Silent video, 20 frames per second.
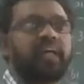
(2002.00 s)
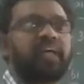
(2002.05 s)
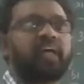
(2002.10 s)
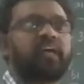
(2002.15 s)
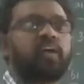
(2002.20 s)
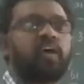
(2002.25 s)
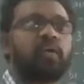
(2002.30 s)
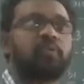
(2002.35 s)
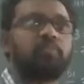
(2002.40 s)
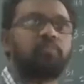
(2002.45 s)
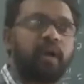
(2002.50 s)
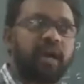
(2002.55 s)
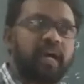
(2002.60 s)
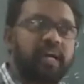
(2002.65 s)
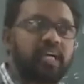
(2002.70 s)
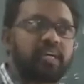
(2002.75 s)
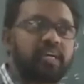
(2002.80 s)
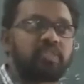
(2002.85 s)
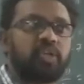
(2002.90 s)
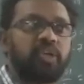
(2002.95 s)
take or
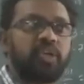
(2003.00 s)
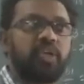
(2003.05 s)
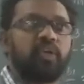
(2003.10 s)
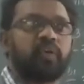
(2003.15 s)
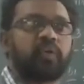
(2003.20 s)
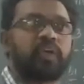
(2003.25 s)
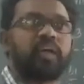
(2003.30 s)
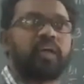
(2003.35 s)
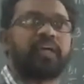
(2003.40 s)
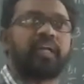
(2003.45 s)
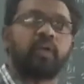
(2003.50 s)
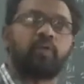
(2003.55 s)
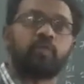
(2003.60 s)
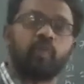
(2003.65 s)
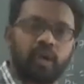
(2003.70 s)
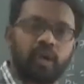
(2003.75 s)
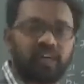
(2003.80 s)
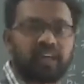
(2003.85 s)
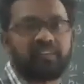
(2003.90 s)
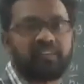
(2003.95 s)
minus 3 you can take.
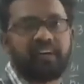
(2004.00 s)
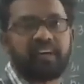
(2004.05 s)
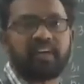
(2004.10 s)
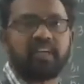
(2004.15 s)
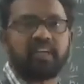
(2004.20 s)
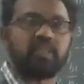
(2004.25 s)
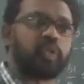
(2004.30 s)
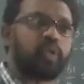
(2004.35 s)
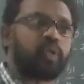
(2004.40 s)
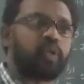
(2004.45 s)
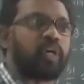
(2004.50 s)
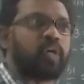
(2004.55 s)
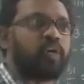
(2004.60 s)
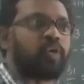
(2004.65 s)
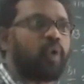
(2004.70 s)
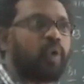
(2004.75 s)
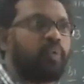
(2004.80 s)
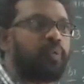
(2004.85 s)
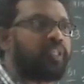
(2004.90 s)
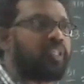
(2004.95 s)
Whatever it is, you can
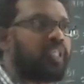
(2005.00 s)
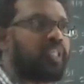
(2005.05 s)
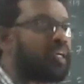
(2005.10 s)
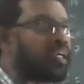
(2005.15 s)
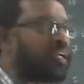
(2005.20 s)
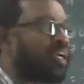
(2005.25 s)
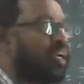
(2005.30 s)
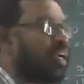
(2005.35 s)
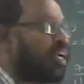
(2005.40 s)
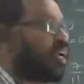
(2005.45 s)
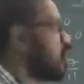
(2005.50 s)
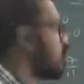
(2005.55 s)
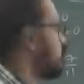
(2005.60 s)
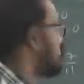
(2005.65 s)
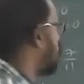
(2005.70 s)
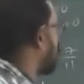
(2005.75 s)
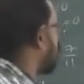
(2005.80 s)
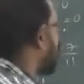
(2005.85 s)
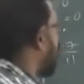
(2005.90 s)
go with that. So